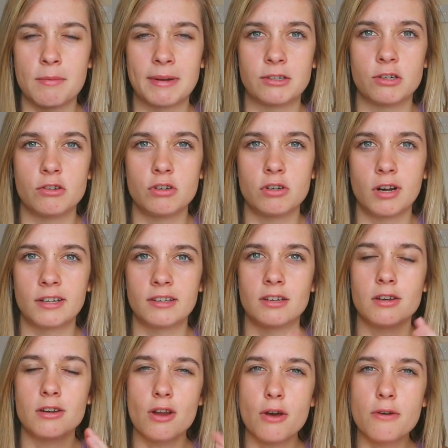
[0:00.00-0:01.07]
Manchester
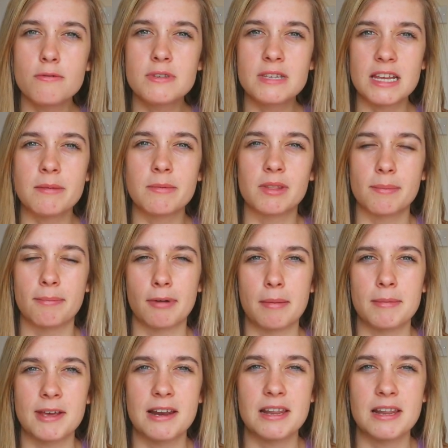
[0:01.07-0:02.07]
United, no team in the Premier